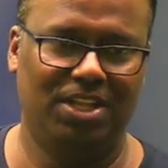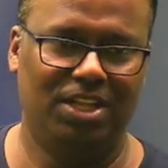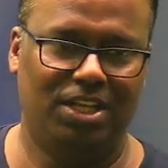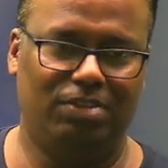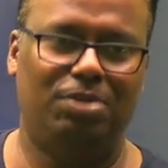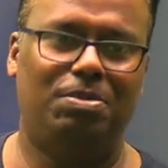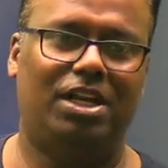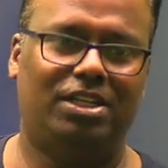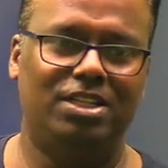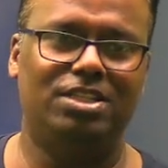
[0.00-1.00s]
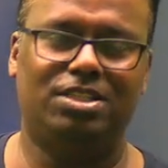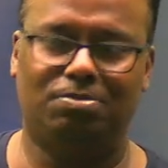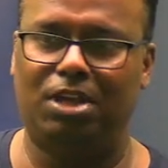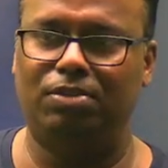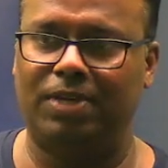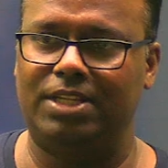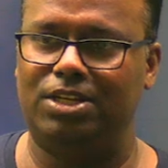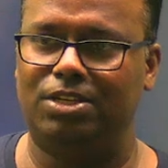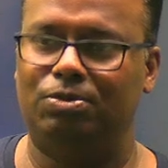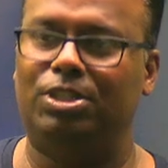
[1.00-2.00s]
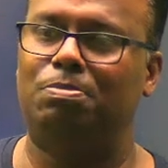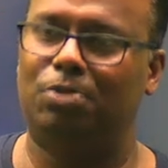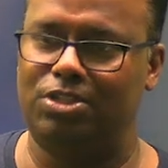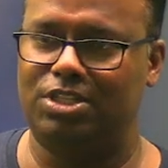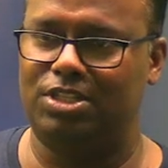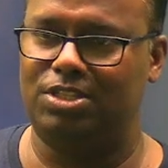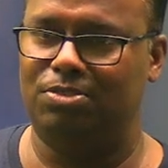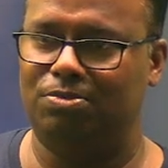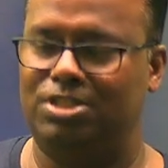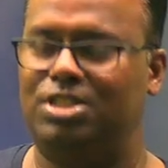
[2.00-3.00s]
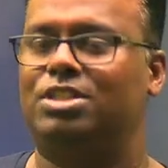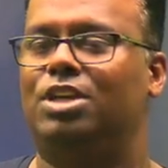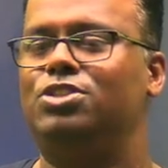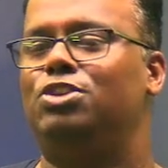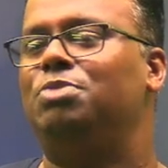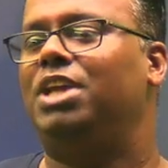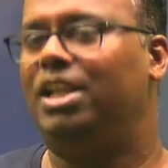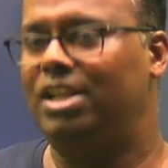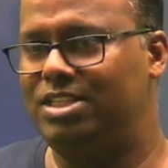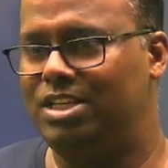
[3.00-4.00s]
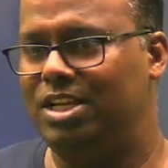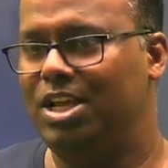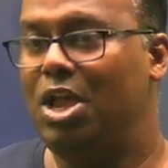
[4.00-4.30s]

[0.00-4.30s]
If the battery is manufactured with a process which is consuming energy